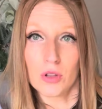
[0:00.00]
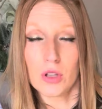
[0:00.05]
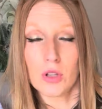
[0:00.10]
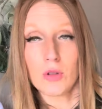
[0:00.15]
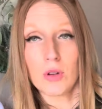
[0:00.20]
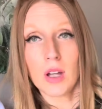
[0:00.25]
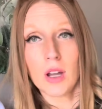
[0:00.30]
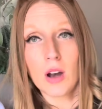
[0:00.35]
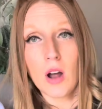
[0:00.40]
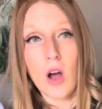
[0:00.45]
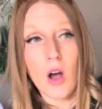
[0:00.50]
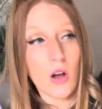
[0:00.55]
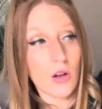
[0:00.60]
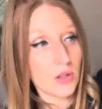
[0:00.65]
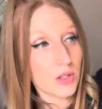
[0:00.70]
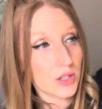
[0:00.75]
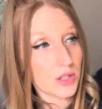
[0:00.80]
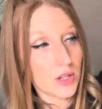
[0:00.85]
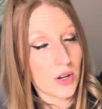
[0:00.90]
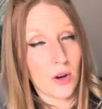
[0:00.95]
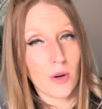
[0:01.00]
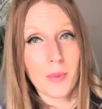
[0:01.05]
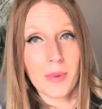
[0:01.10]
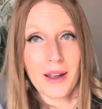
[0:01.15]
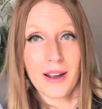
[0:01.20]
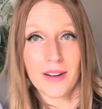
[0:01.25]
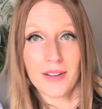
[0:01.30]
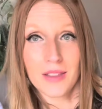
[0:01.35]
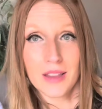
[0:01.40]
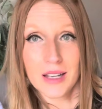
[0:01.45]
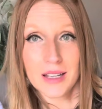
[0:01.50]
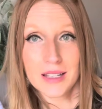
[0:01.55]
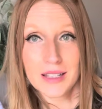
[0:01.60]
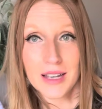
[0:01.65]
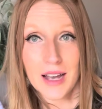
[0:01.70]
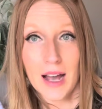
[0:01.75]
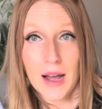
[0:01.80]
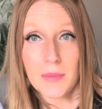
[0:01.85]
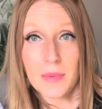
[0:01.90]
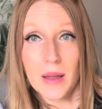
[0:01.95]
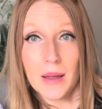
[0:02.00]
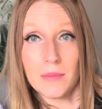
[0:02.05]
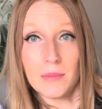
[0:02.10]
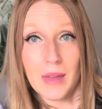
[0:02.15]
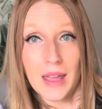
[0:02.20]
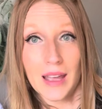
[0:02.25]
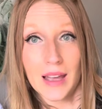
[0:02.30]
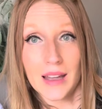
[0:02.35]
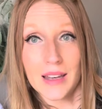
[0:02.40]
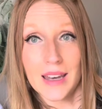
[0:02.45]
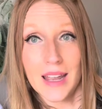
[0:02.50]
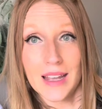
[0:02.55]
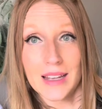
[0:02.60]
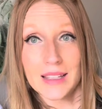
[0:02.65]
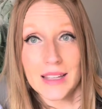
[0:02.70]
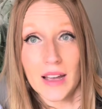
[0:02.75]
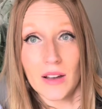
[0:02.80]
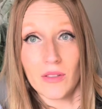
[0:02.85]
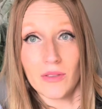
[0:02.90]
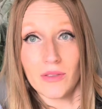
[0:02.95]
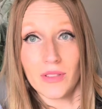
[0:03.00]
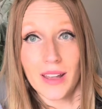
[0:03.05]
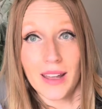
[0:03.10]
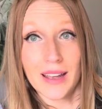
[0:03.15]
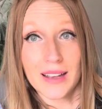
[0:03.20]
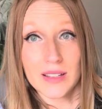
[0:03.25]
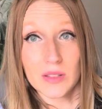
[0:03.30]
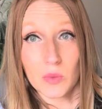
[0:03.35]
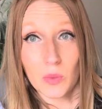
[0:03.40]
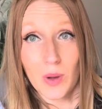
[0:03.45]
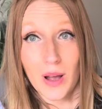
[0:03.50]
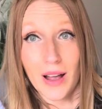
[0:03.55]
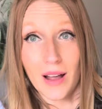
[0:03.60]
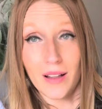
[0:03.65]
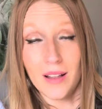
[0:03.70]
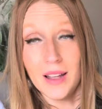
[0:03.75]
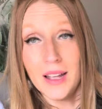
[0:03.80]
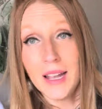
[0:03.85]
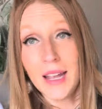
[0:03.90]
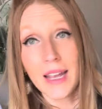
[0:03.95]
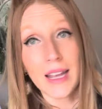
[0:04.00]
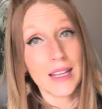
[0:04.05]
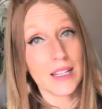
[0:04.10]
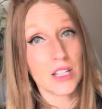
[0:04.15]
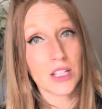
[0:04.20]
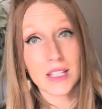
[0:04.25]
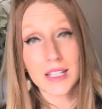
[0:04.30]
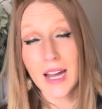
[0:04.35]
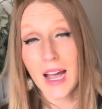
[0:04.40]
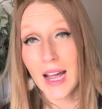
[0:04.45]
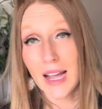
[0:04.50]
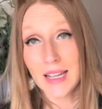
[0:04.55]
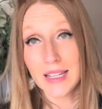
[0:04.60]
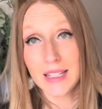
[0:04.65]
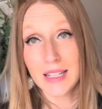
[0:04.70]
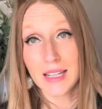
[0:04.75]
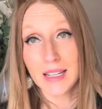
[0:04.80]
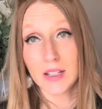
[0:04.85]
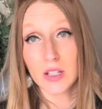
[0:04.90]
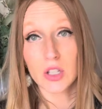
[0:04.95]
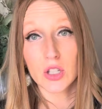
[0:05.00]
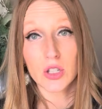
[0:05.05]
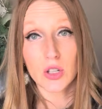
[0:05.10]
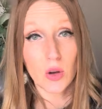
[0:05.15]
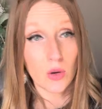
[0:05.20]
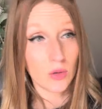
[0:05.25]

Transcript: you can also pair this up and make a nice outfit as well. It just ties in so